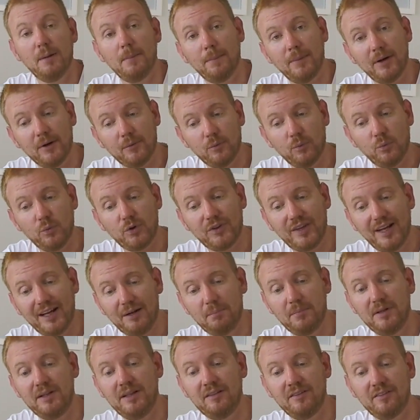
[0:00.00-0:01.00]
But what
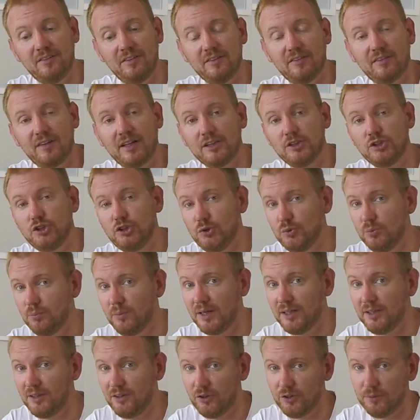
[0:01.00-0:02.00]
that means is that you
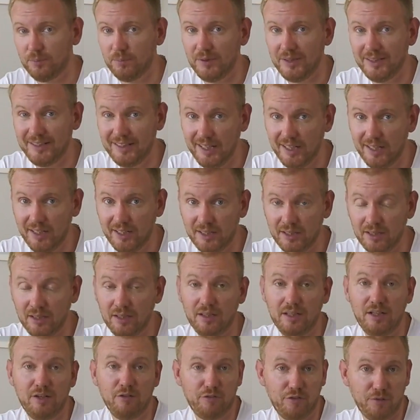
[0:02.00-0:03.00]
might not be
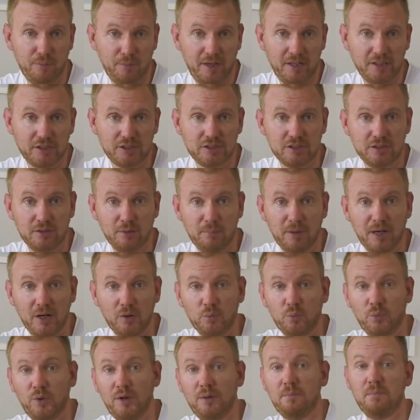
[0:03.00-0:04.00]
getting information
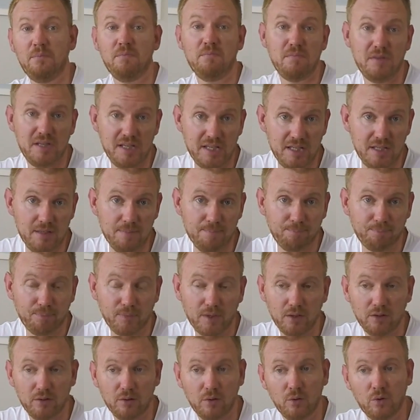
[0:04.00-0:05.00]
about when me
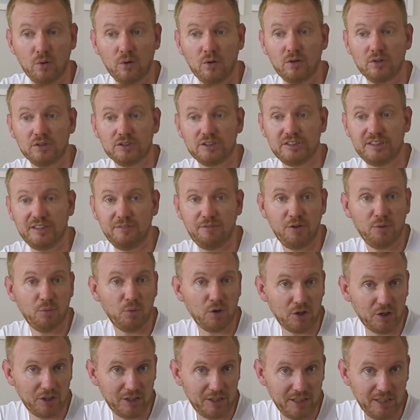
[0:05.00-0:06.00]
or Stevie
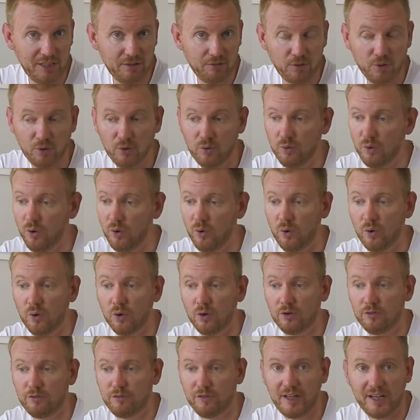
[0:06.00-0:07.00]
One Knievo
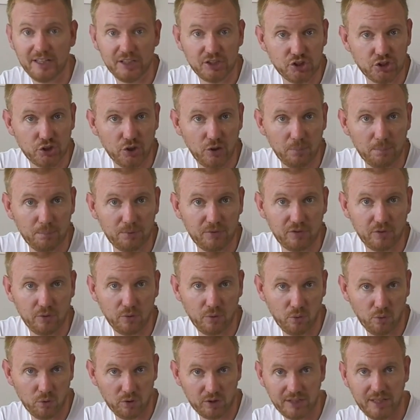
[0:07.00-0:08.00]
or Flight Shops
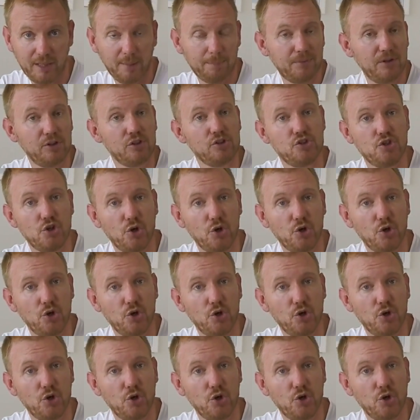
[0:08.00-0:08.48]
or Captain